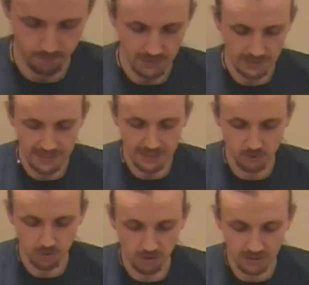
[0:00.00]
Again, just
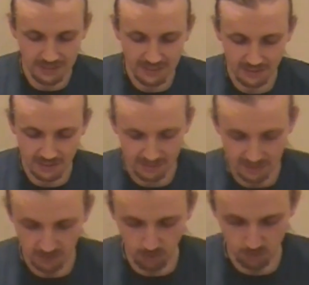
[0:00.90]
another geeky thing that
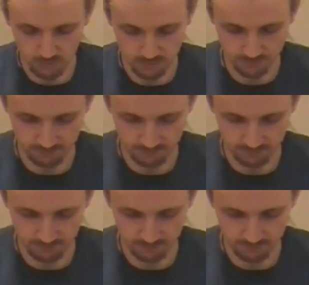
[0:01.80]
I love.